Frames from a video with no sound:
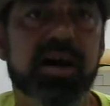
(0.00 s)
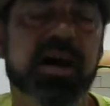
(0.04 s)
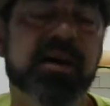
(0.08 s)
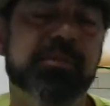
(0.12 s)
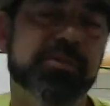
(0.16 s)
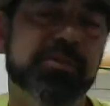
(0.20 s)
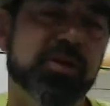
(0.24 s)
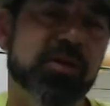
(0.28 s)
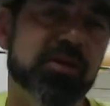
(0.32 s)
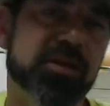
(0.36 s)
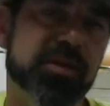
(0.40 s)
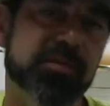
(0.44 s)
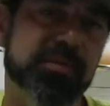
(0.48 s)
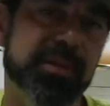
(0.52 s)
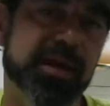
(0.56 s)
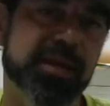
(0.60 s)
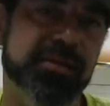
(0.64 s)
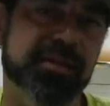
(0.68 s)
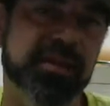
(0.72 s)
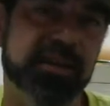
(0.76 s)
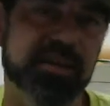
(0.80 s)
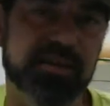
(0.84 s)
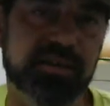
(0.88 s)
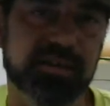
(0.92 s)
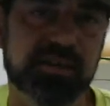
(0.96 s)
I'm talking about
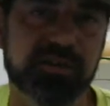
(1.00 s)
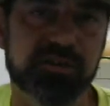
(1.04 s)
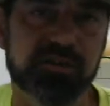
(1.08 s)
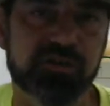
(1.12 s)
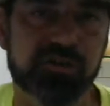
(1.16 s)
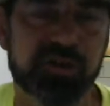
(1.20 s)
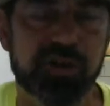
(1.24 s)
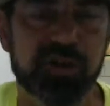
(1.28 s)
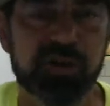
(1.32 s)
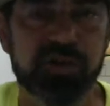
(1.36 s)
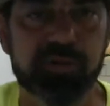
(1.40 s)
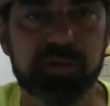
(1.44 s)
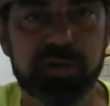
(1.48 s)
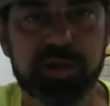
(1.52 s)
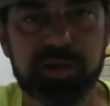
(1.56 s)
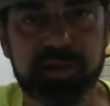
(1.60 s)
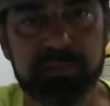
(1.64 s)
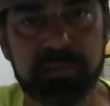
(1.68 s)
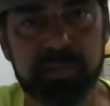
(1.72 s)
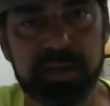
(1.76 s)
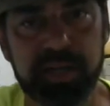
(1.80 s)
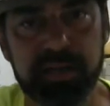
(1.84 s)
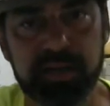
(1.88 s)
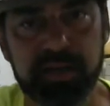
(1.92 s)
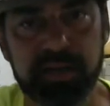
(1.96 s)
10 years ago when the
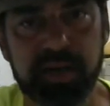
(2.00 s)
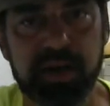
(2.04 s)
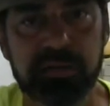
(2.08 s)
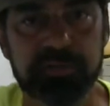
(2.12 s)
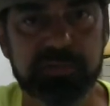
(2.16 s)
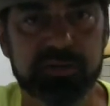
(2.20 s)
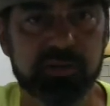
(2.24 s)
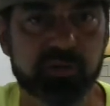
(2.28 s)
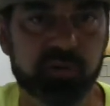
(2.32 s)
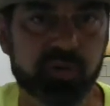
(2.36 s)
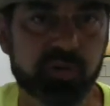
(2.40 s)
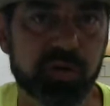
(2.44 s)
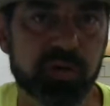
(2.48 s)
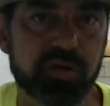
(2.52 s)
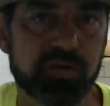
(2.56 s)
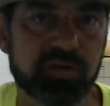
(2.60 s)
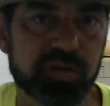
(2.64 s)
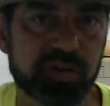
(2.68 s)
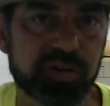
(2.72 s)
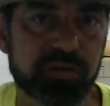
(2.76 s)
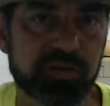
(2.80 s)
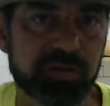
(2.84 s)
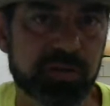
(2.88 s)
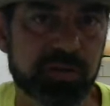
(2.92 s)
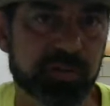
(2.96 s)
big Thompson's water
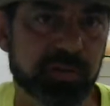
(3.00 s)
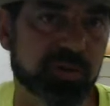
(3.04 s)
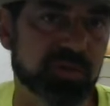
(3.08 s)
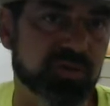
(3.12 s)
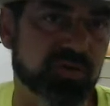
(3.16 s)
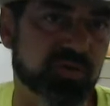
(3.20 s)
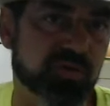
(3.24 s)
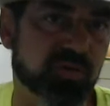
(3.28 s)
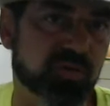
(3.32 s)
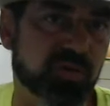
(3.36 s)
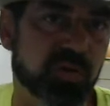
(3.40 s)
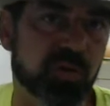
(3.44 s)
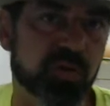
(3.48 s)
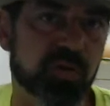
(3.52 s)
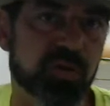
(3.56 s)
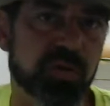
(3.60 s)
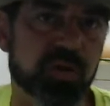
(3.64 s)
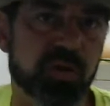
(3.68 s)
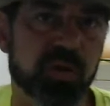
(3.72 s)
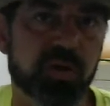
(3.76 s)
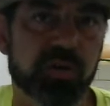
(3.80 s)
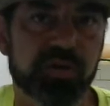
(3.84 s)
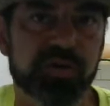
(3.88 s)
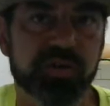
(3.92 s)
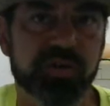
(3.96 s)
seal commercials were on
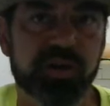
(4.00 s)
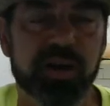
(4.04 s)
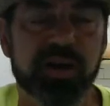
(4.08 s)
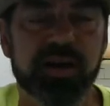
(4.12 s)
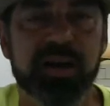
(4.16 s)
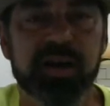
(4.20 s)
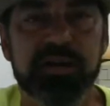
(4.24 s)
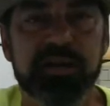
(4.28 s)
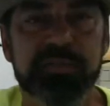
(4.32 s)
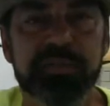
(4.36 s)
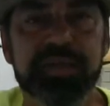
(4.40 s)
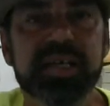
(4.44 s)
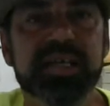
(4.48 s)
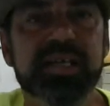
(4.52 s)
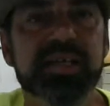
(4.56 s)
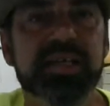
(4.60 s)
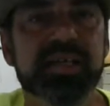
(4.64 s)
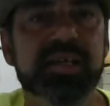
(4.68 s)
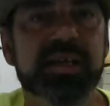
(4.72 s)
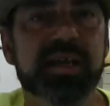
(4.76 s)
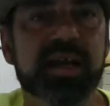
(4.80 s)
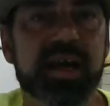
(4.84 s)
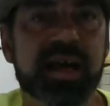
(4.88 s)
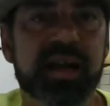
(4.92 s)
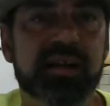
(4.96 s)
all the time
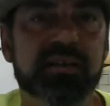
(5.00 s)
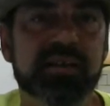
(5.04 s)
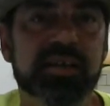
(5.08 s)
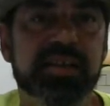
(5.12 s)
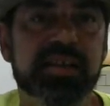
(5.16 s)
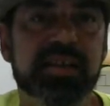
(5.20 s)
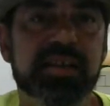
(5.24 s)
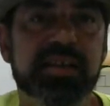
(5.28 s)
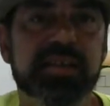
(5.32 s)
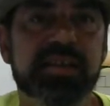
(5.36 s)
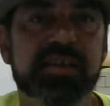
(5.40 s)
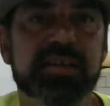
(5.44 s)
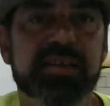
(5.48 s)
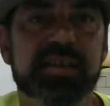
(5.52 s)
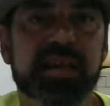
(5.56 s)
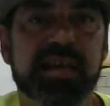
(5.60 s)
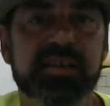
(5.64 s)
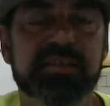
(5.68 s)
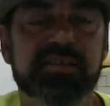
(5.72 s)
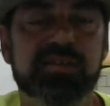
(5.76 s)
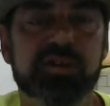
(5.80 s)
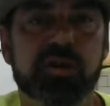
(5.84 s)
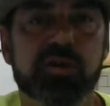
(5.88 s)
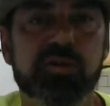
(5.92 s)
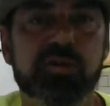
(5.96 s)
and everything. They
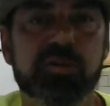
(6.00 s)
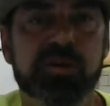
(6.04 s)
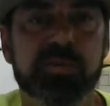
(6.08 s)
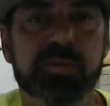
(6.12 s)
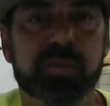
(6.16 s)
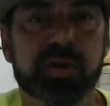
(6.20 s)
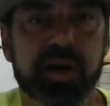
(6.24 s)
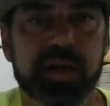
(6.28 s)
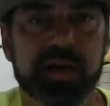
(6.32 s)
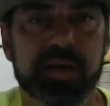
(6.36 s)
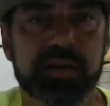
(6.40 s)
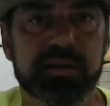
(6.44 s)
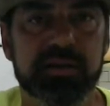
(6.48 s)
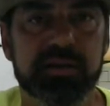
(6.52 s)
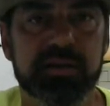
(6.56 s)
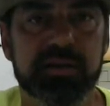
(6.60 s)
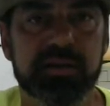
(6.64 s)
sold the brand.